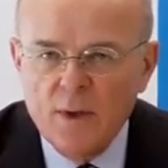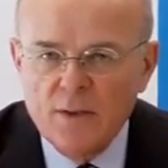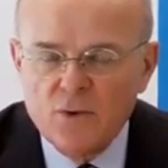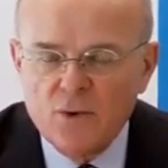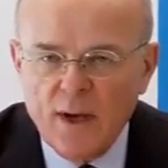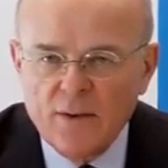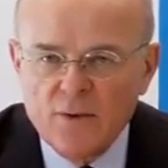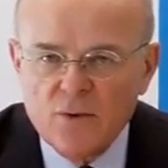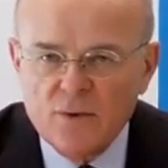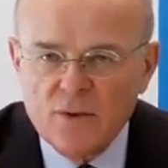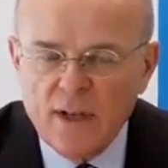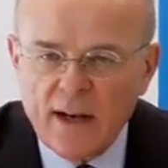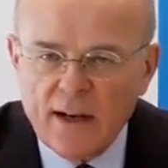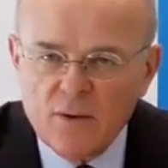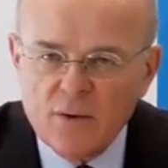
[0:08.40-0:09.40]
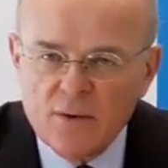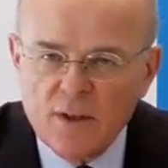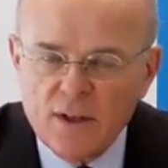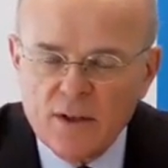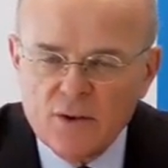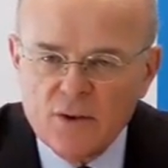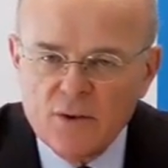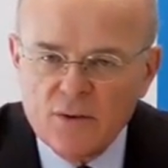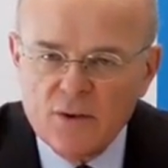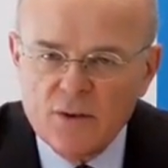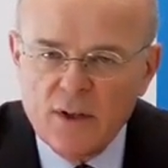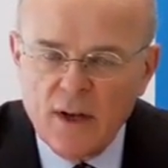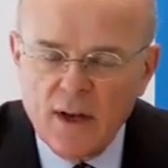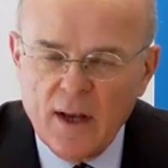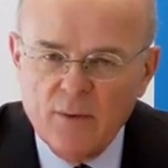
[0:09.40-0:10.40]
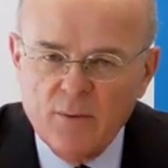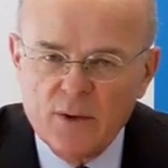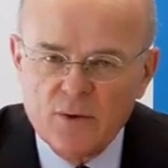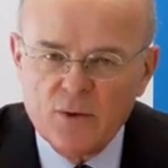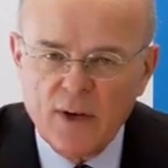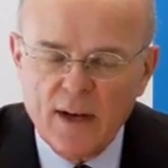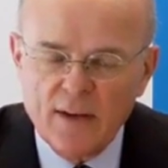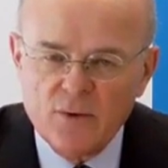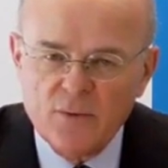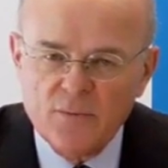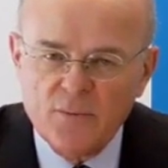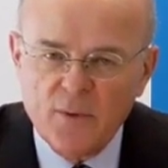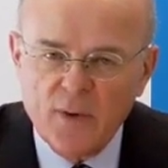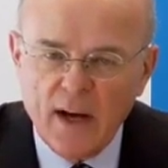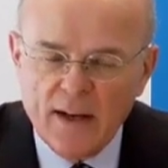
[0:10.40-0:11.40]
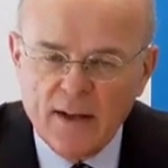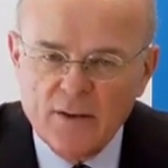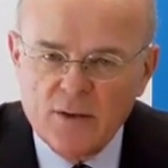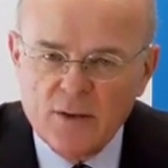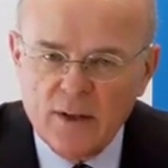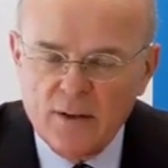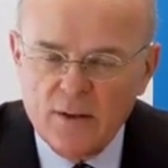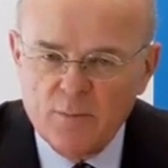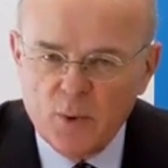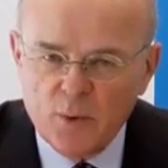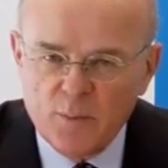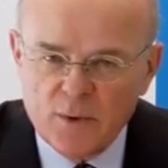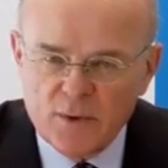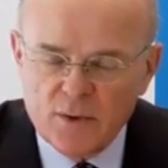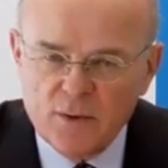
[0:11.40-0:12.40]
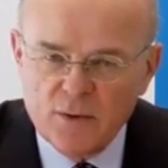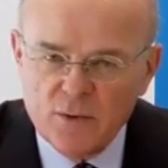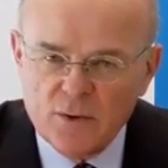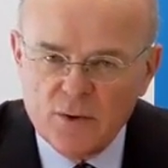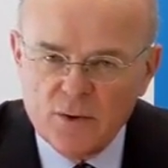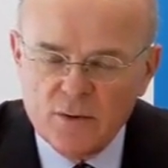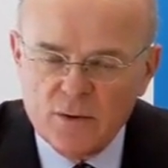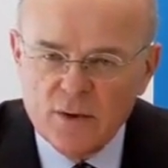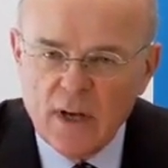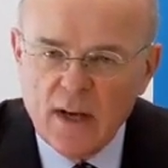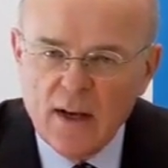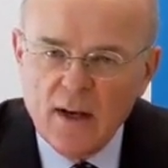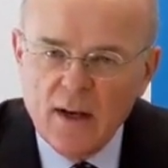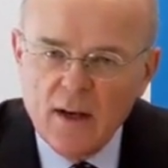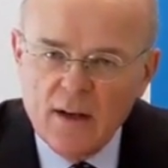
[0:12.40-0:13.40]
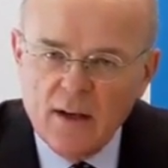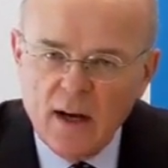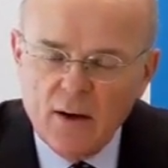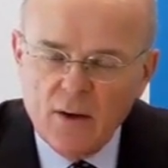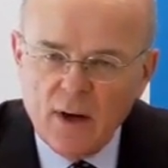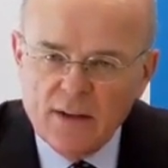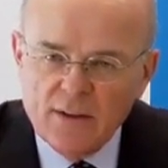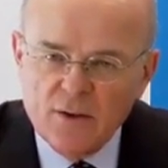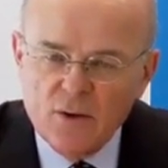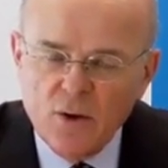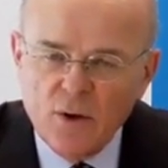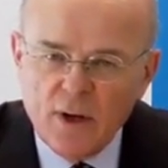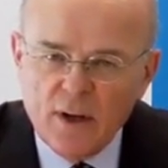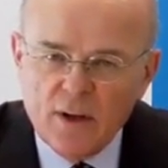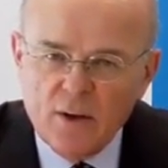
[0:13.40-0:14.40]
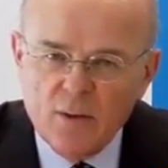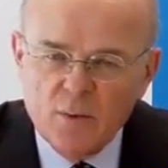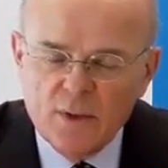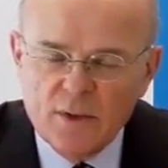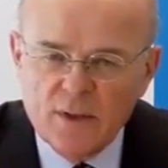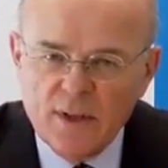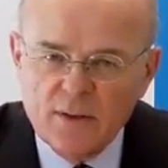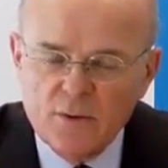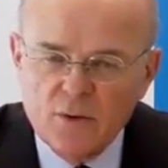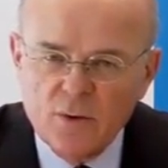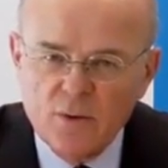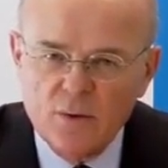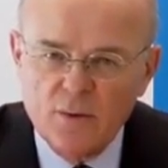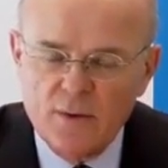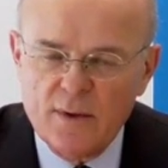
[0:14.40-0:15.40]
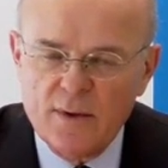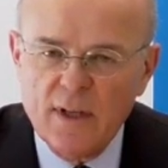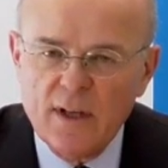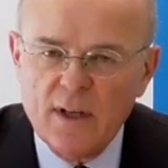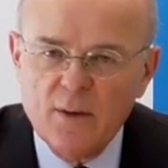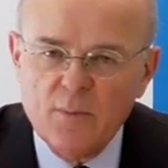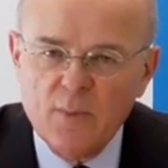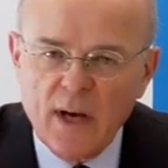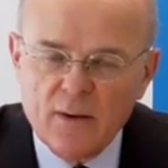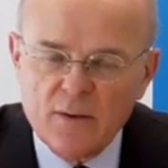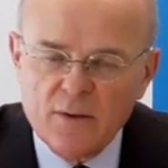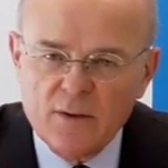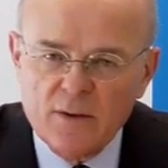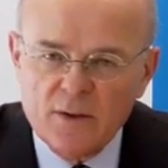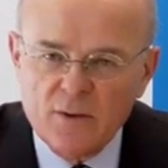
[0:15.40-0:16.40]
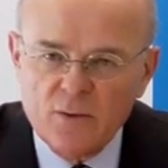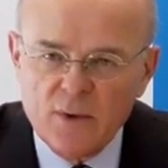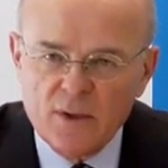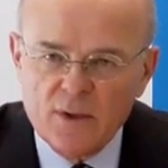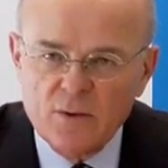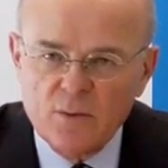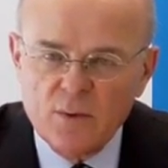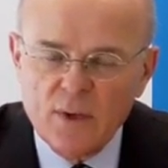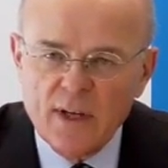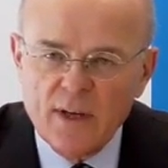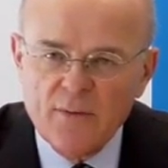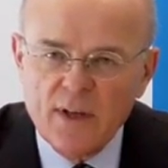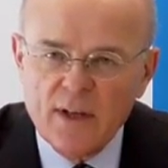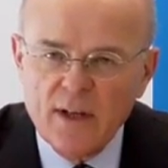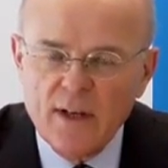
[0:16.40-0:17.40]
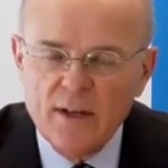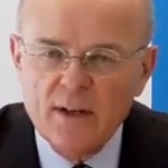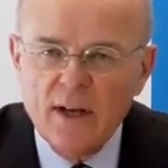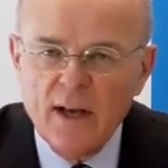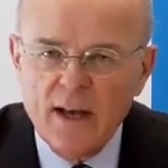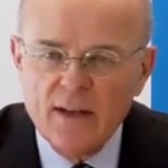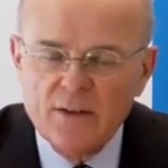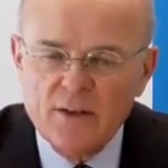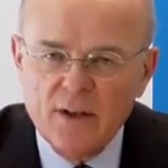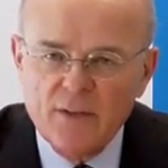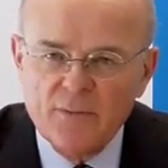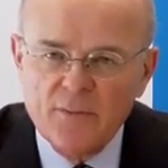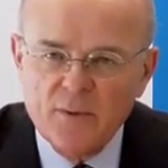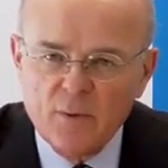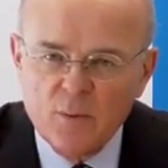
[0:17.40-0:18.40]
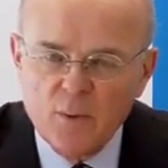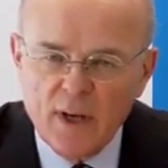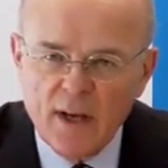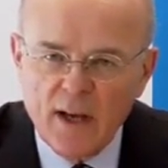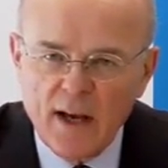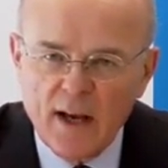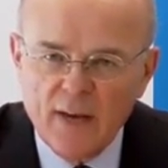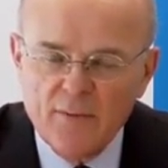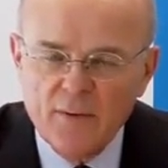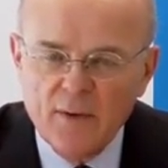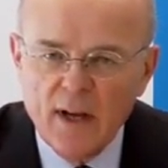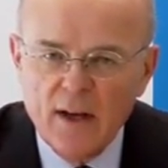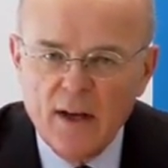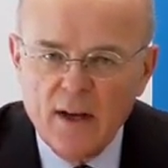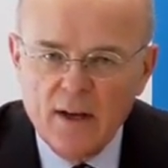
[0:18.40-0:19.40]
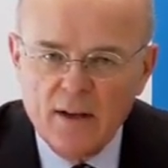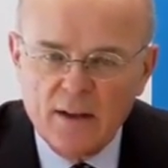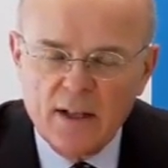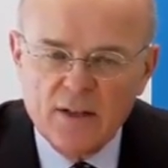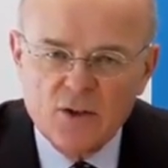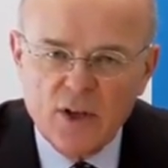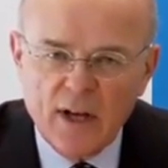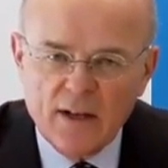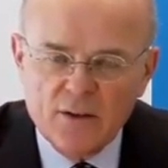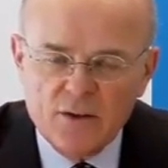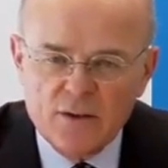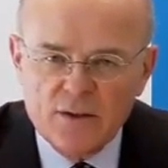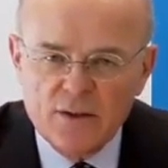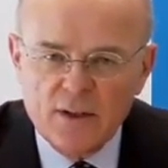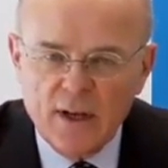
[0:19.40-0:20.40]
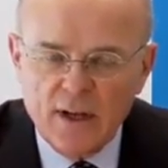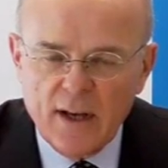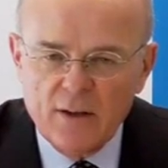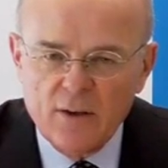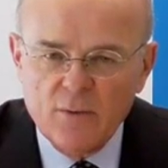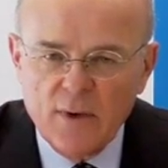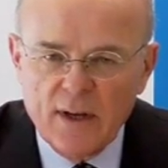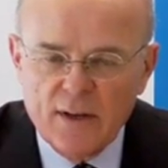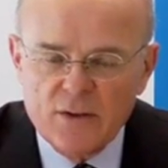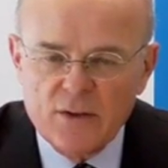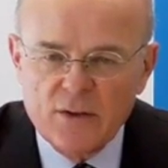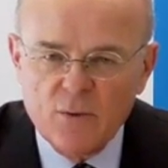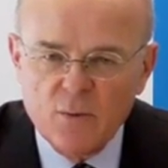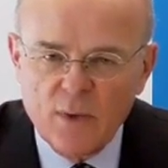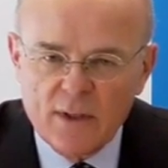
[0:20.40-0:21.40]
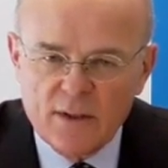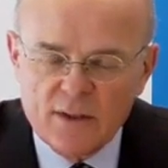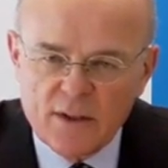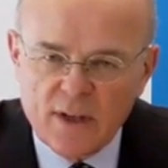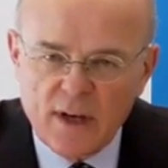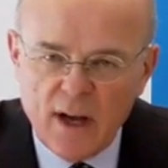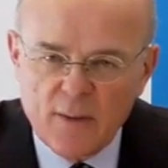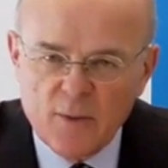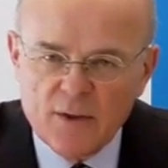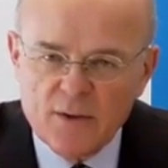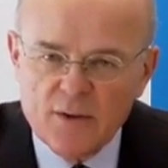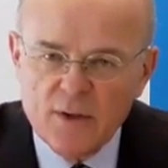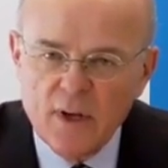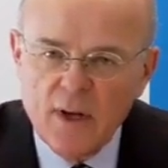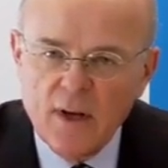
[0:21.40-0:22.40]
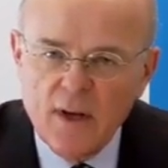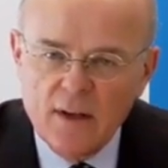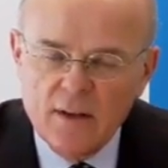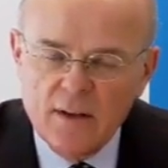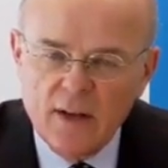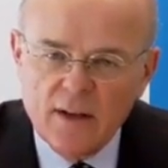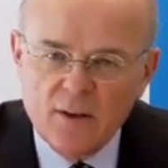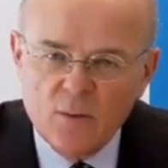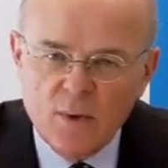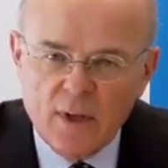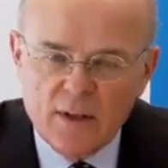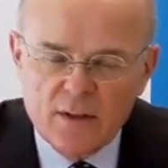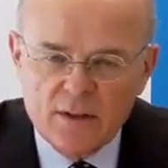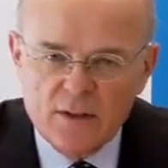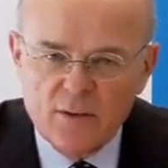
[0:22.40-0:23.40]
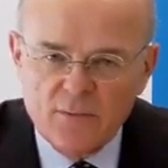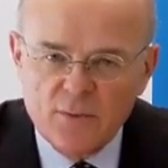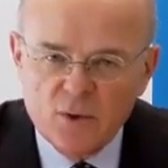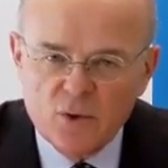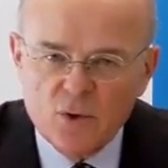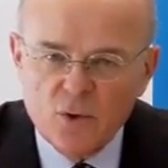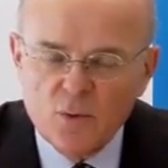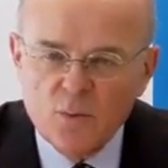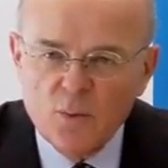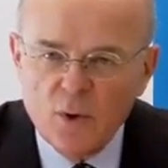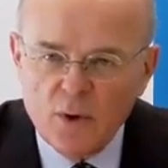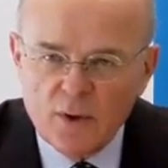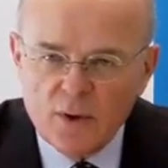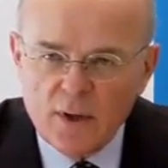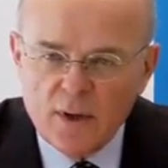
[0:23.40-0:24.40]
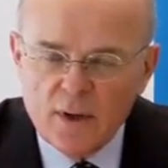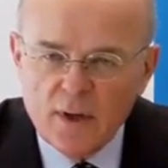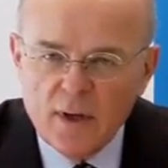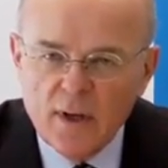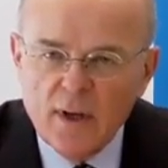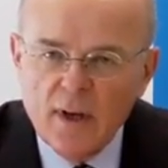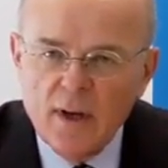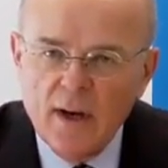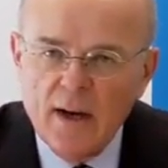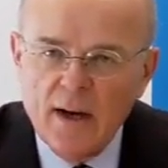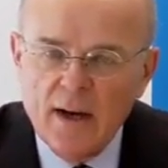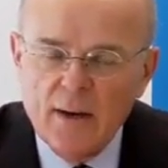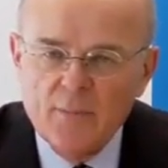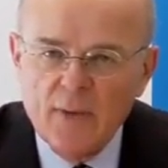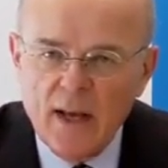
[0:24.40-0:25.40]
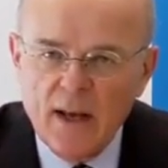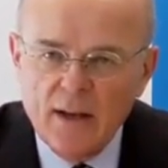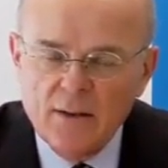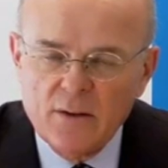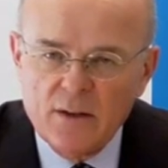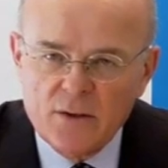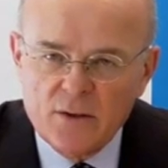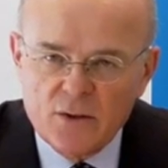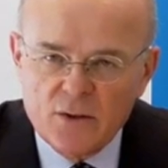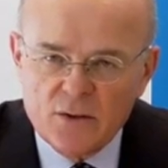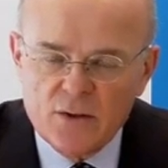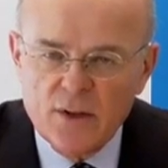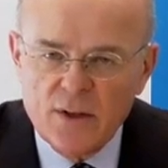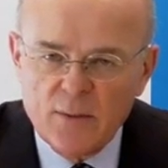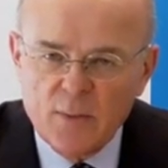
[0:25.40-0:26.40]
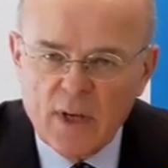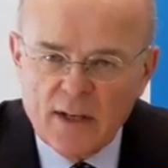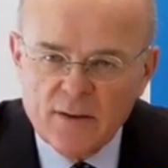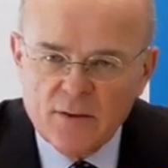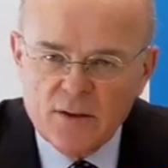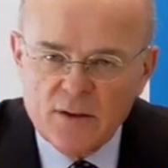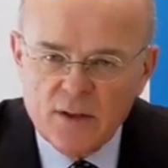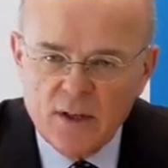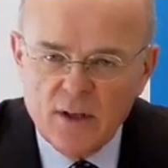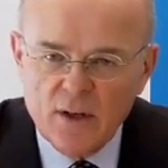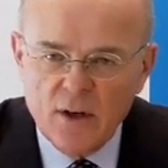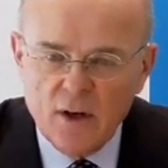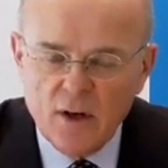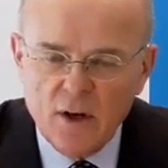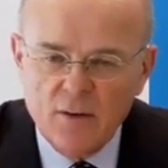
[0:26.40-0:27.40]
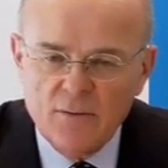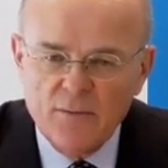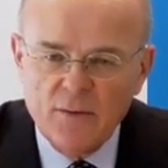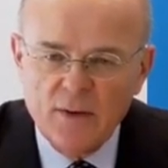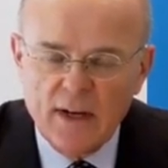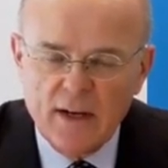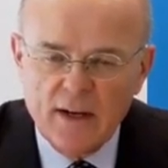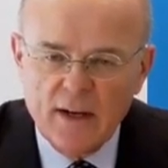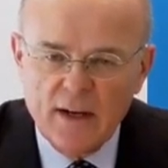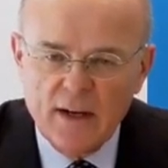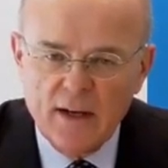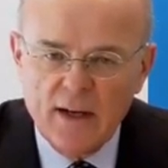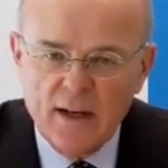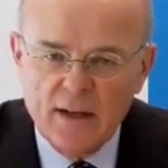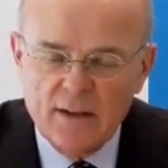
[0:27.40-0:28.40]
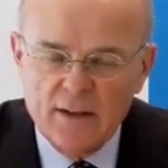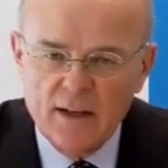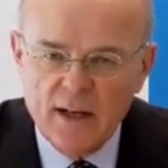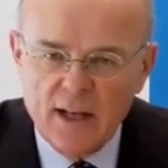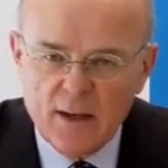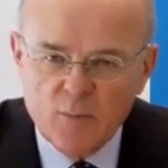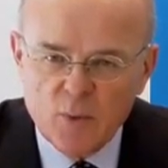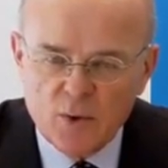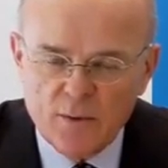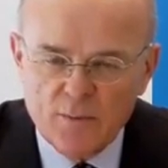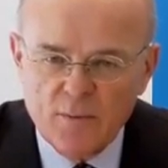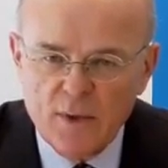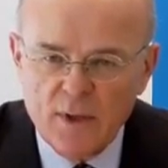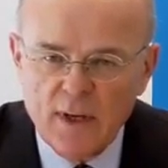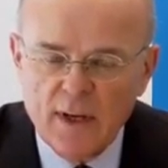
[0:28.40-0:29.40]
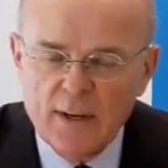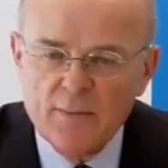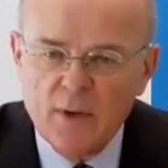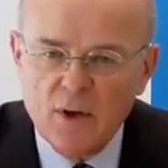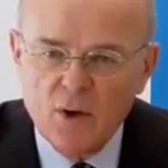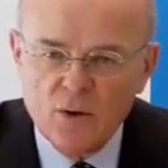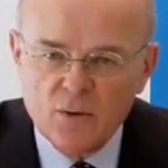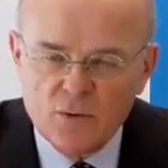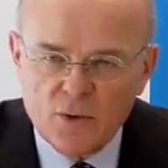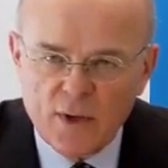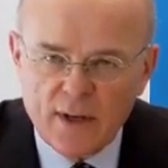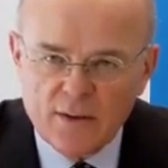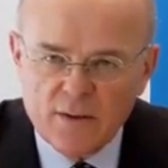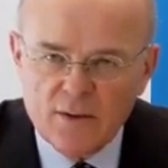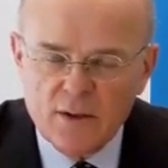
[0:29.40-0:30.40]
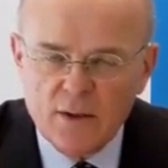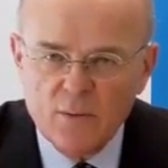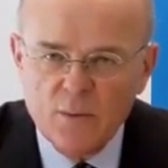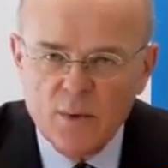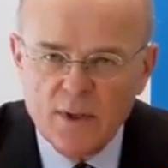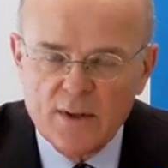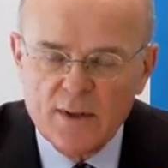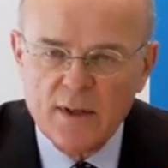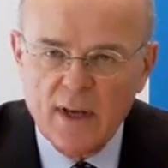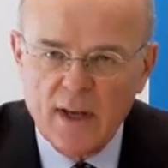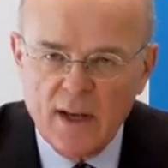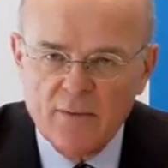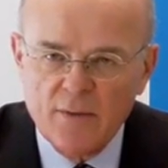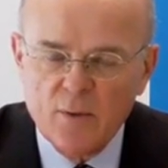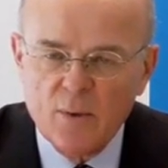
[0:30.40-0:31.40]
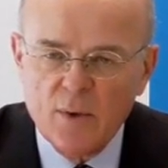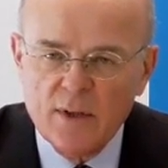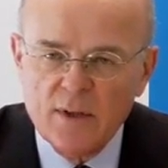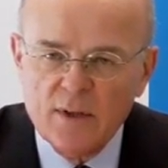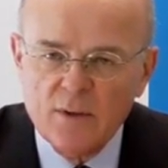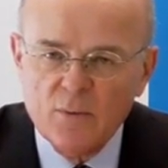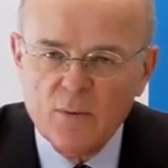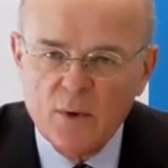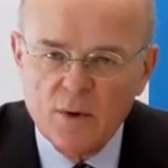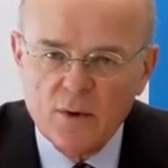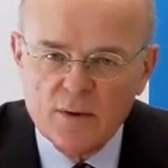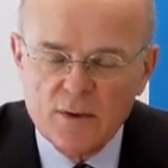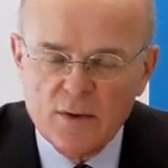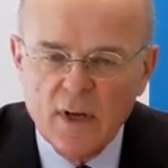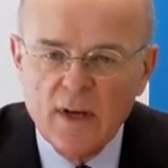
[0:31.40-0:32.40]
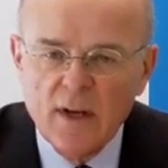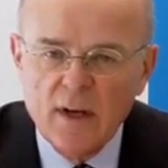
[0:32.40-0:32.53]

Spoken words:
We tried to tackle the issues and we tried to find the proper solutions. Now, at Zurich, we tend to think about the situation we're living in as if we have three challenges ahead of us. So one is climate, the other one is the future of work, and the sustainability of the labor contract with everyone in the world.